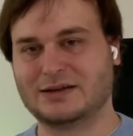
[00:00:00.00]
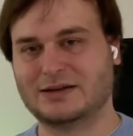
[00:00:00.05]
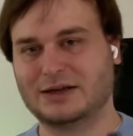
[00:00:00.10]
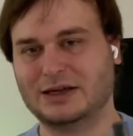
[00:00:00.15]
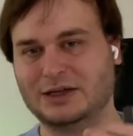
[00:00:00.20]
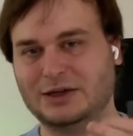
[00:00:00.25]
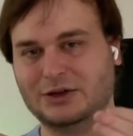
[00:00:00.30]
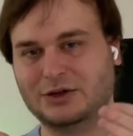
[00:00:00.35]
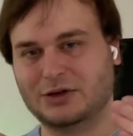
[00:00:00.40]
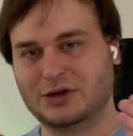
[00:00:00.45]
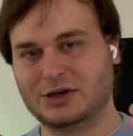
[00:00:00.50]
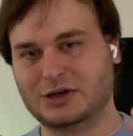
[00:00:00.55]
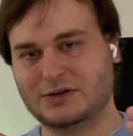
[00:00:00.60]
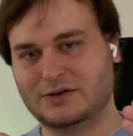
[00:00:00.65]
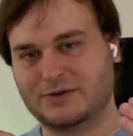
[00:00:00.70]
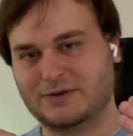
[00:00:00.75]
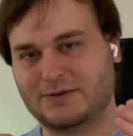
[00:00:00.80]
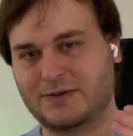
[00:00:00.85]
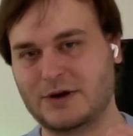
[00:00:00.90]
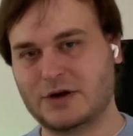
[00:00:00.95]
your
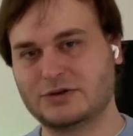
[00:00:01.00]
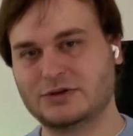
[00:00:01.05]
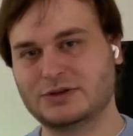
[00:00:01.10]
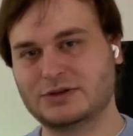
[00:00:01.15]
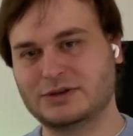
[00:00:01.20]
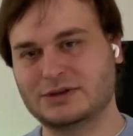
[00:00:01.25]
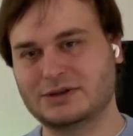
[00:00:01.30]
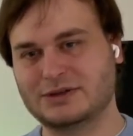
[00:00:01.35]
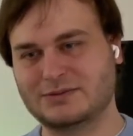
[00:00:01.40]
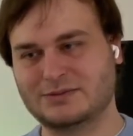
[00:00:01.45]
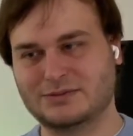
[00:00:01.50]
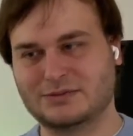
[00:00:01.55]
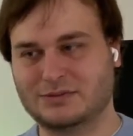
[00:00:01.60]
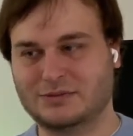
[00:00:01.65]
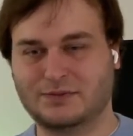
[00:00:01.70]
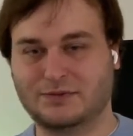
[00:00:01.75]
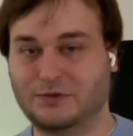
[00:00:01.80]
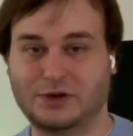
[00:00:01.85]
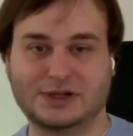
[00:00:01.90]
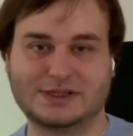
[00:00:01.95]
phone,
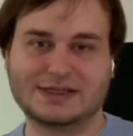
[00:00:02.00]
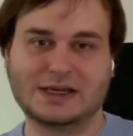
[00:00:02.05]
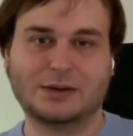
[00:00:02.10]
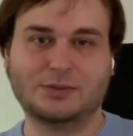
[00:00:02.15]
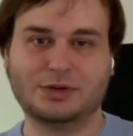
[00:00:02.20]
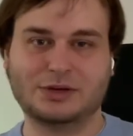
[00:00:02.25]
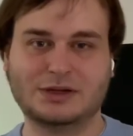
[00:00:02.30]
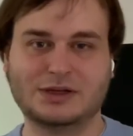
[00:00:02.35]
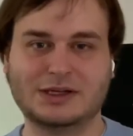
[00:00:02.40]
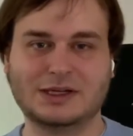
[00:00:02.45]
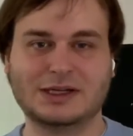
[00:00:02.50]
for example,